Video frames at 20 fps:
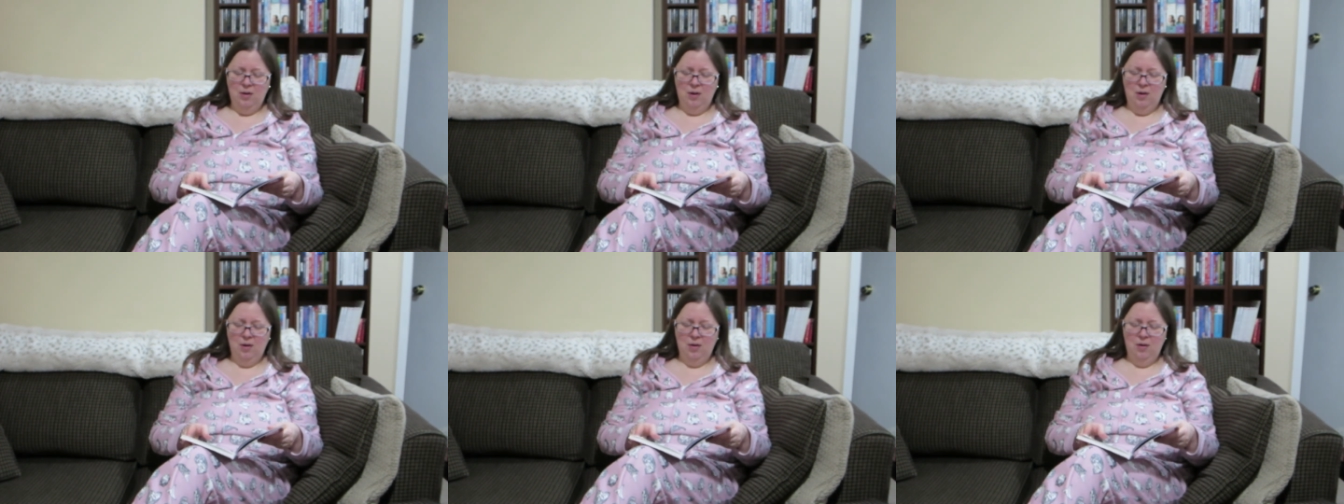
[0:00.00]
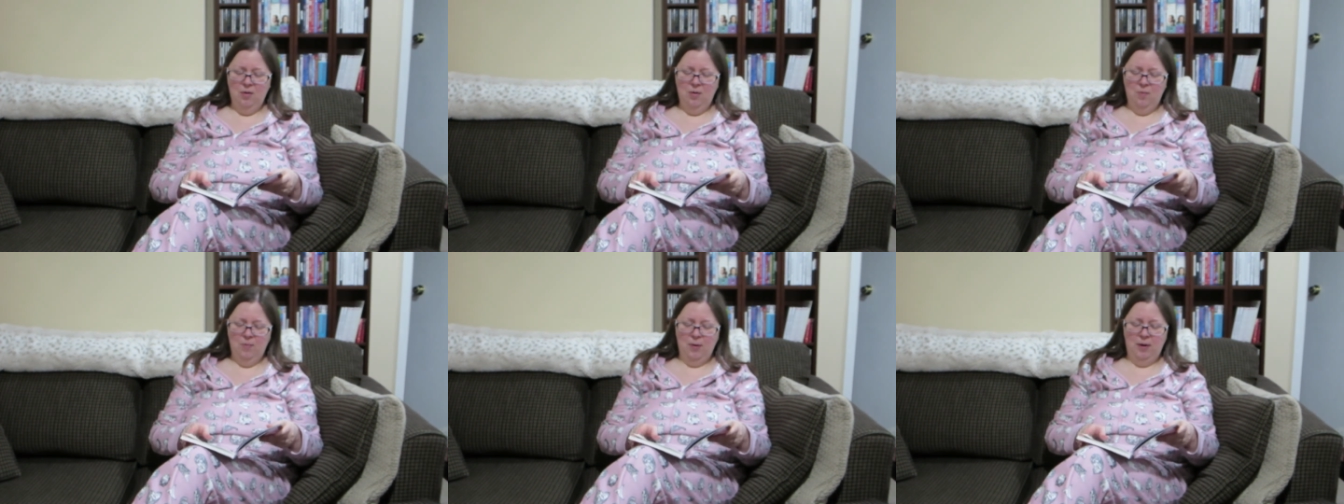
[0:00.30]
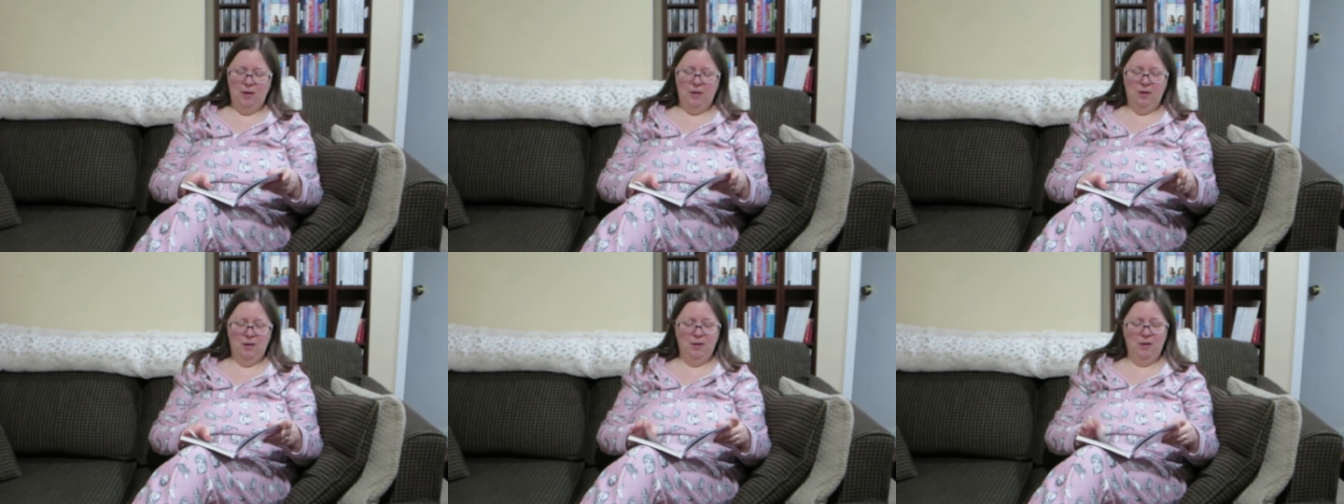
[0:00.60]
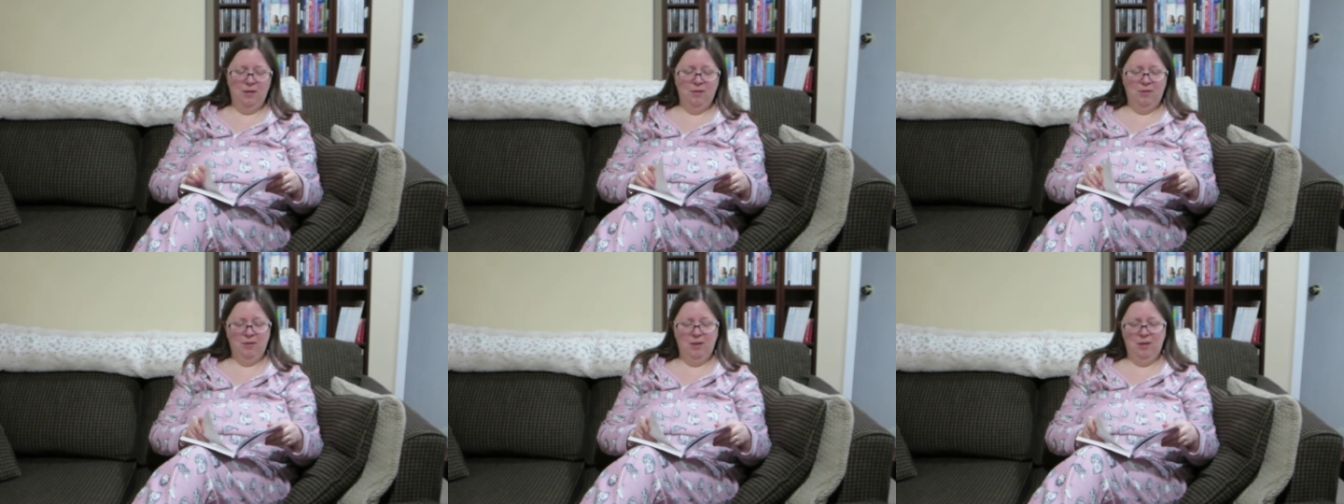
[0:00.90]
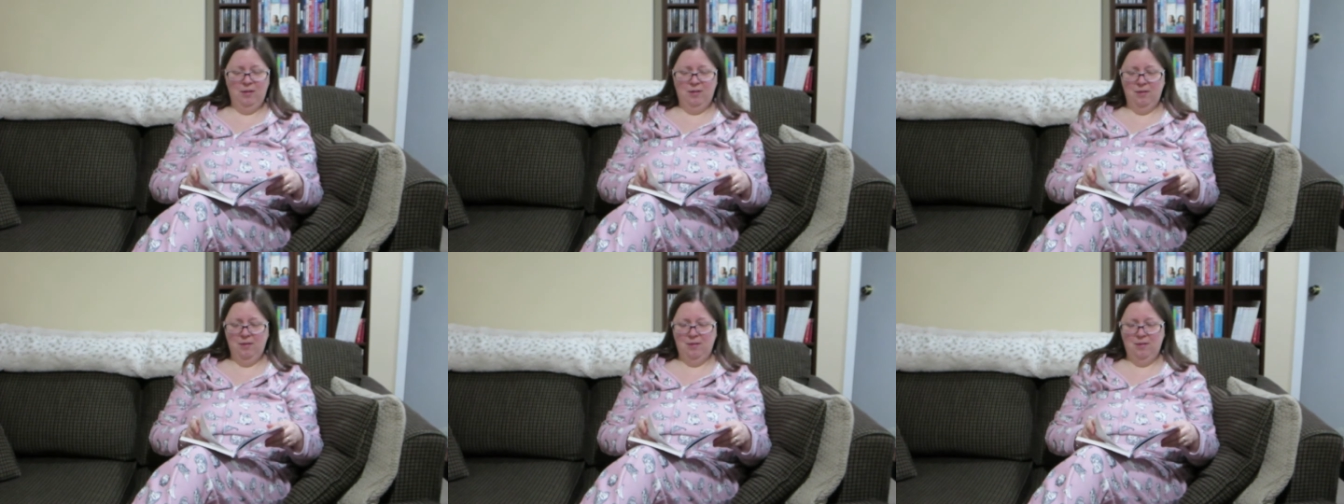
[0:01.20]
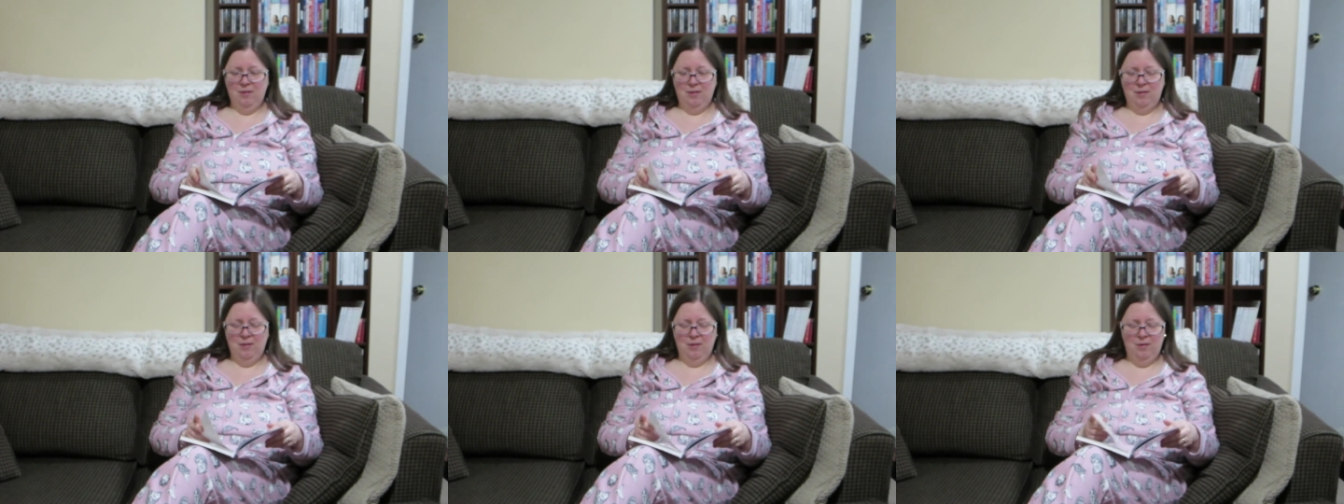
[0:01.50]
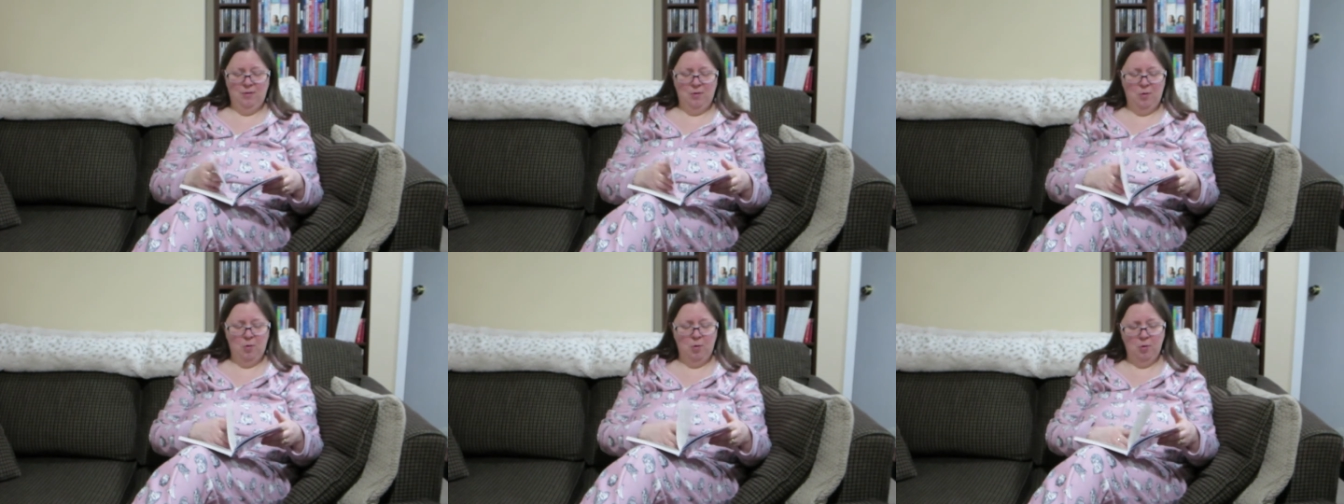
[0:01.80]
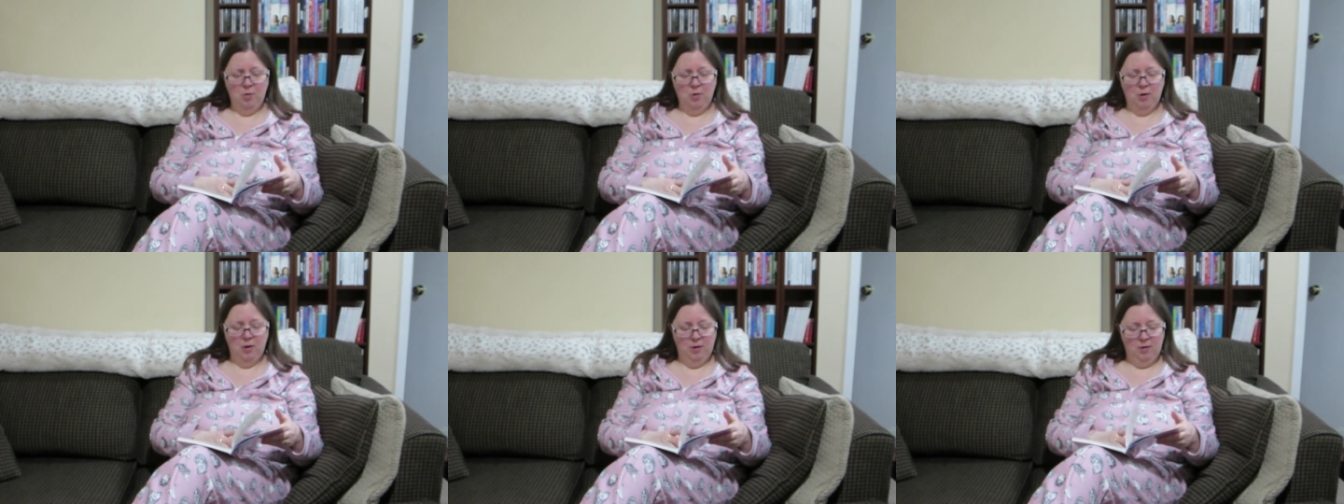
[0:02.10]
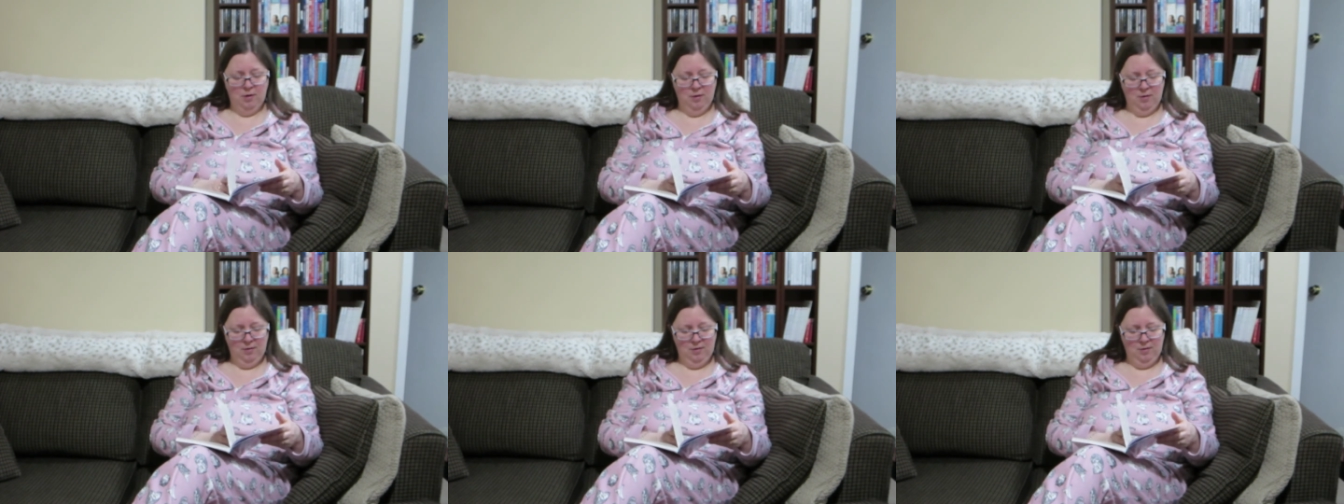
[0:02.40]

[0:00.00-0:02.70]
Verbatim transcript: Oh my gosh, that's horrid.